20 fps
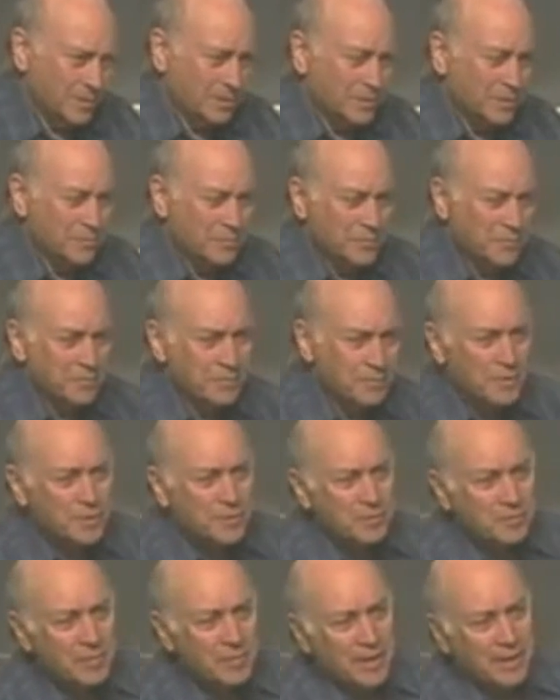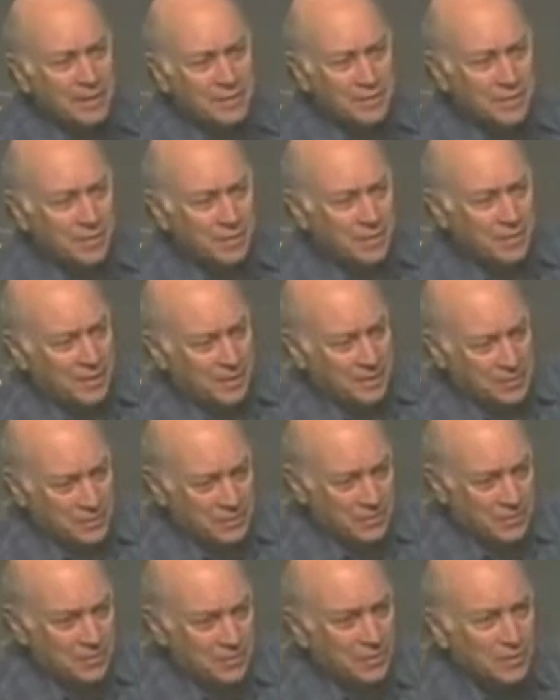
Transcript: if you just matched this,